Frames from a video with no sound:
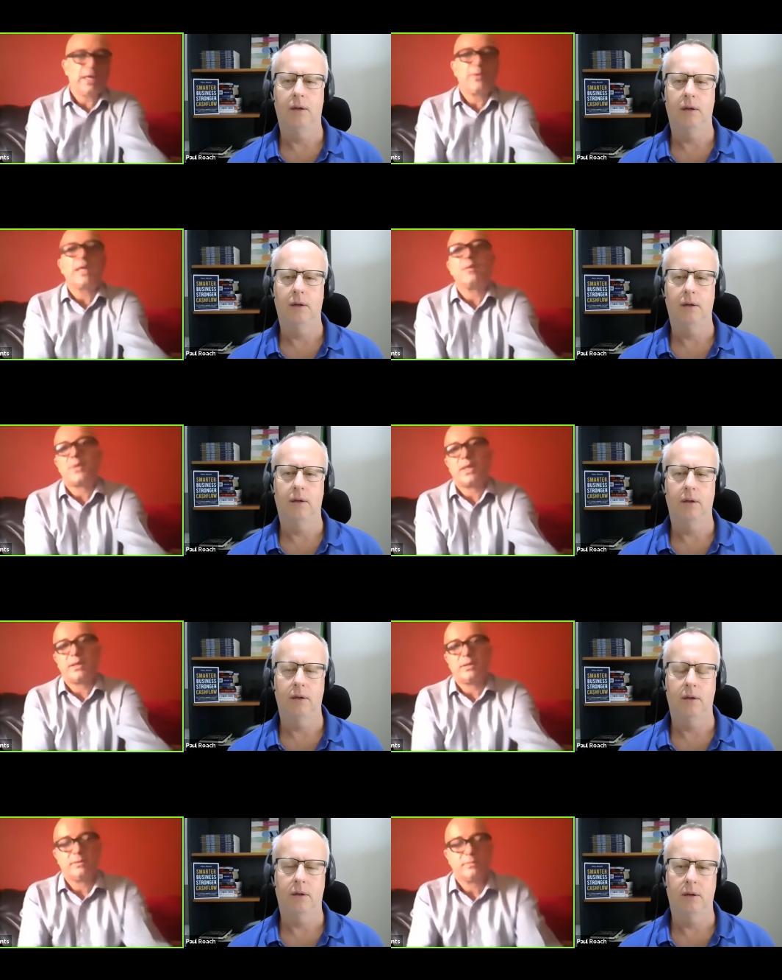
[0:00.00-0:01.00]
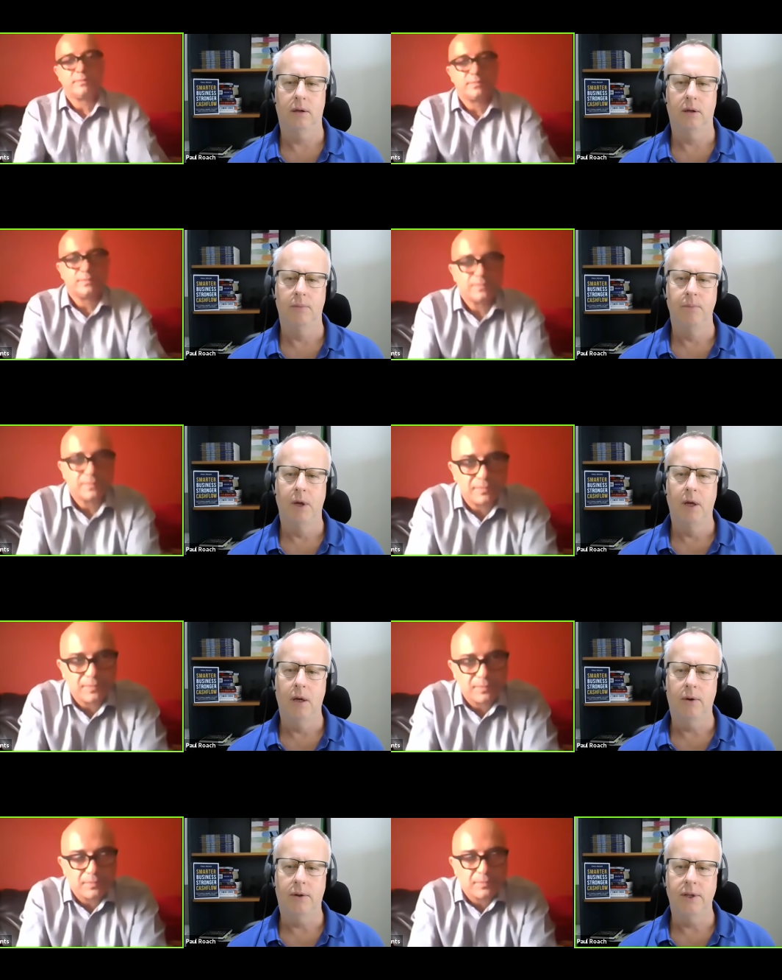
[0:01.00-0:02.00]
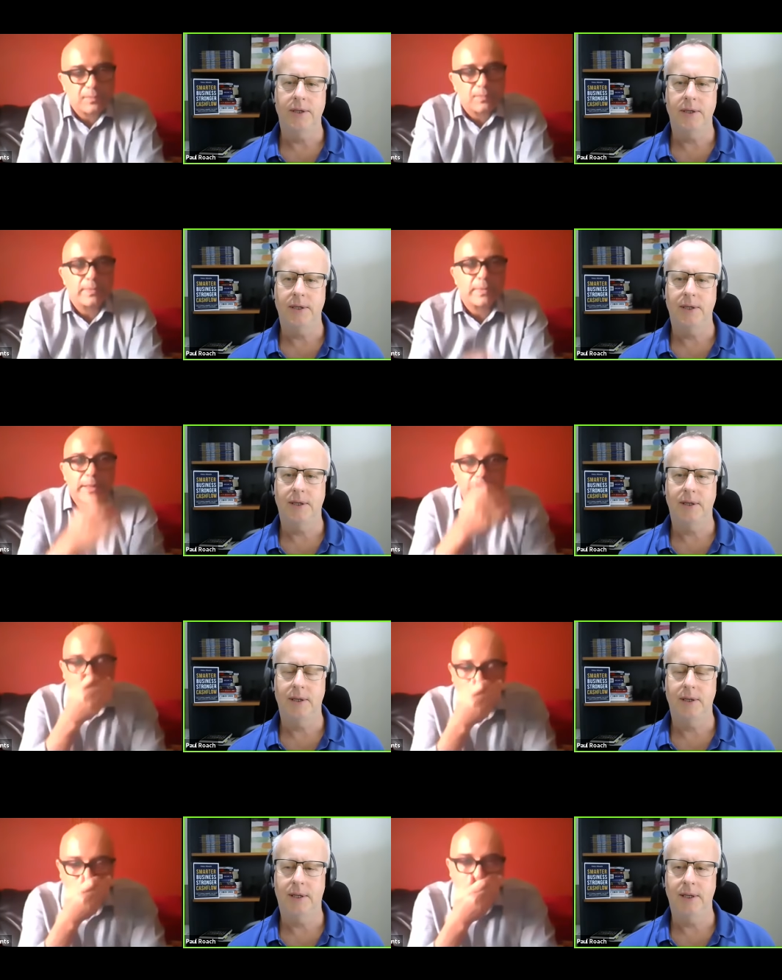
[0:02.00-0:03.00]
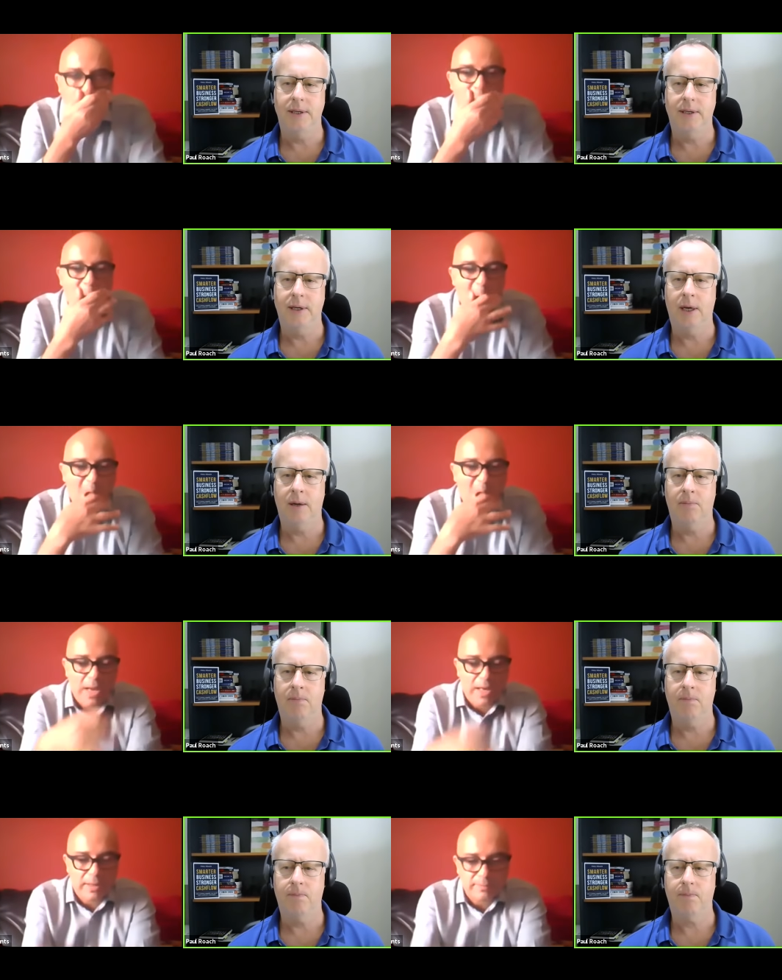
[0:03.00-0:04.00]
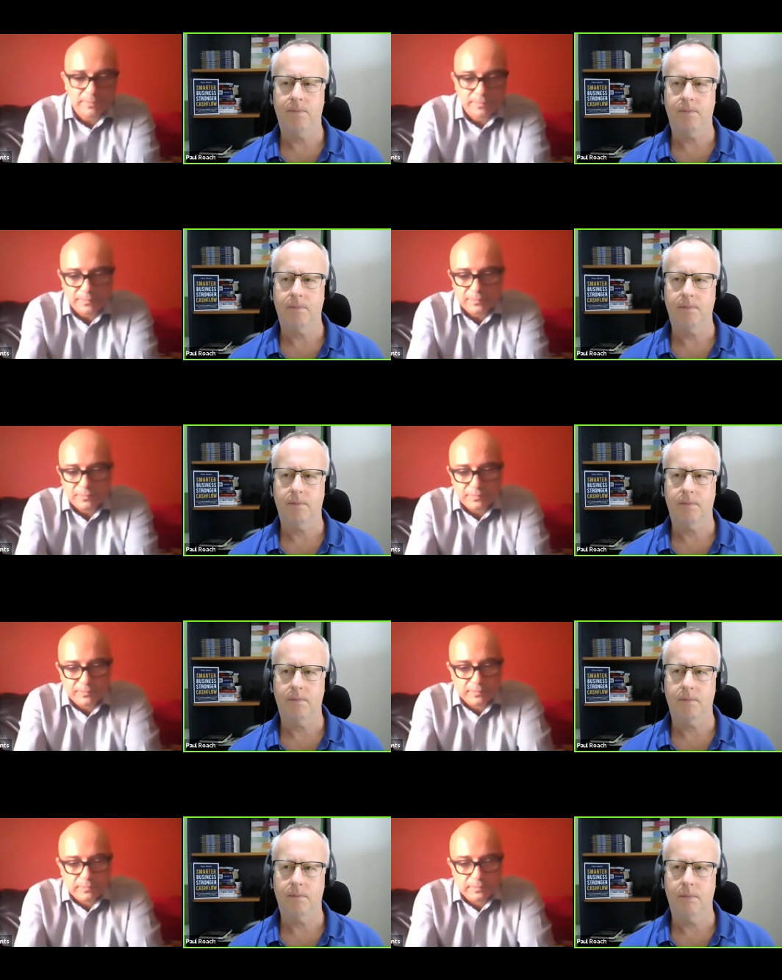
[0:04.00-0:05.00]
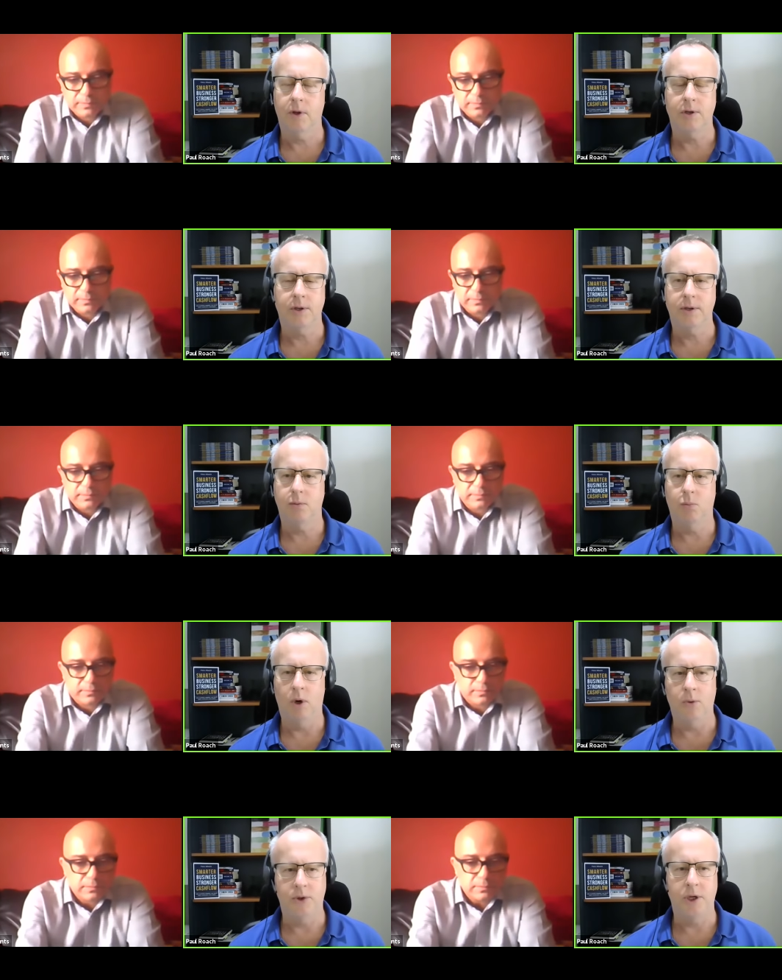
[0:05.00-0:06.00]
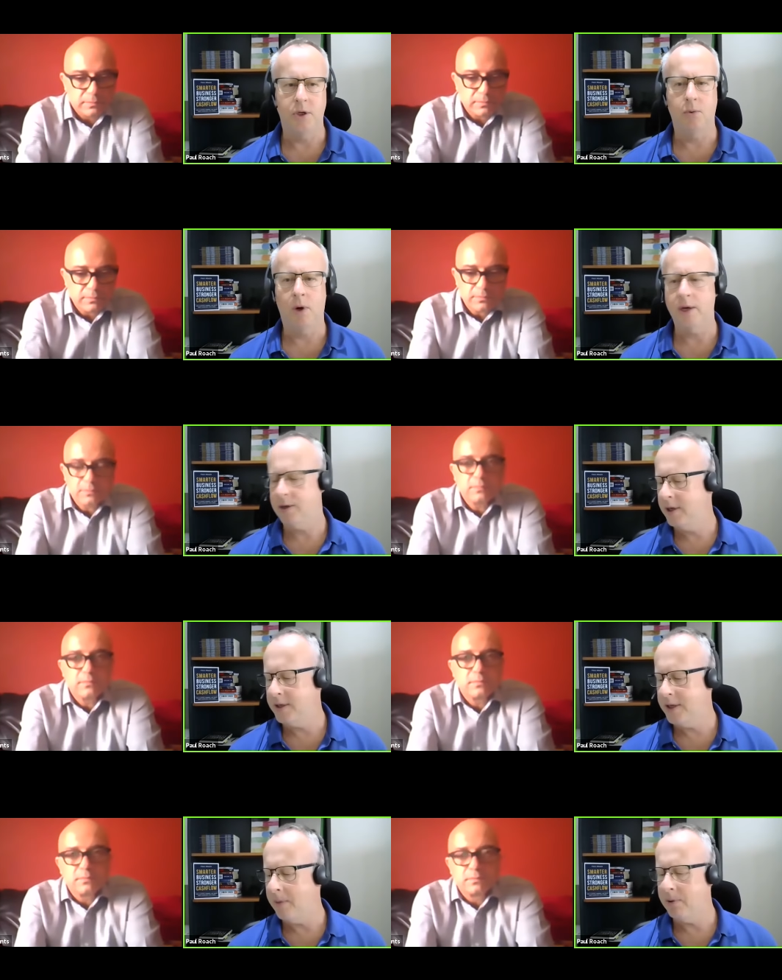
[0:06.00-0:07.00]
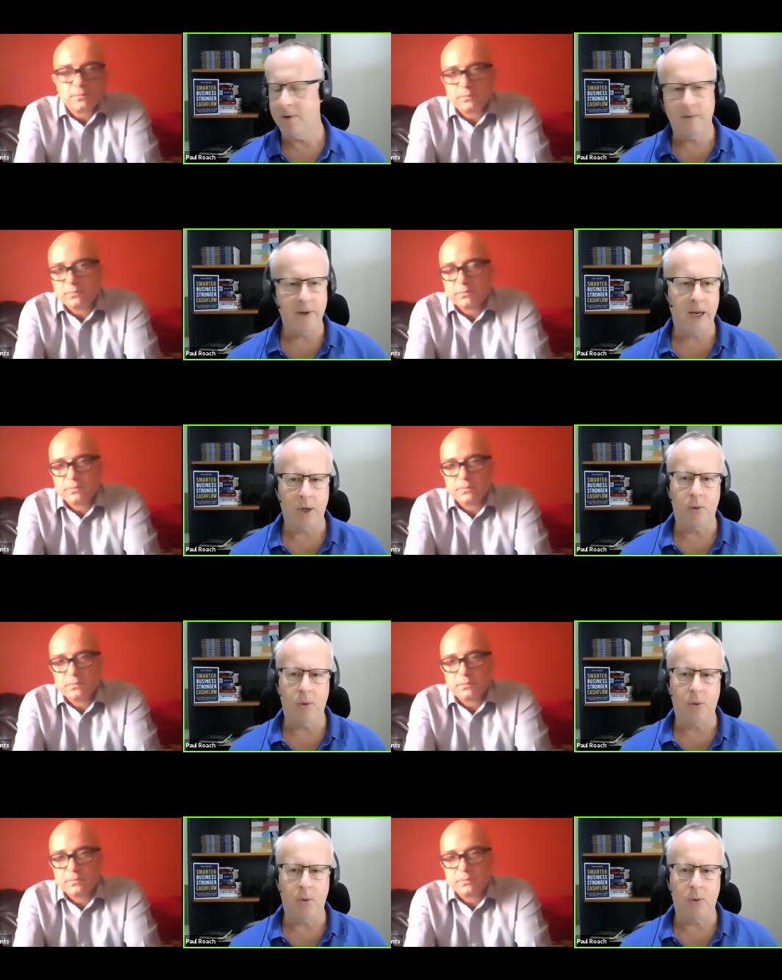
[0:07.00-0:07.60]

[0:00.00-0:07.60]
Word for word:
Speaker 1: uh, we can't pay you.
Speaker 2: Look, this, this, um, this world situation has happened fairly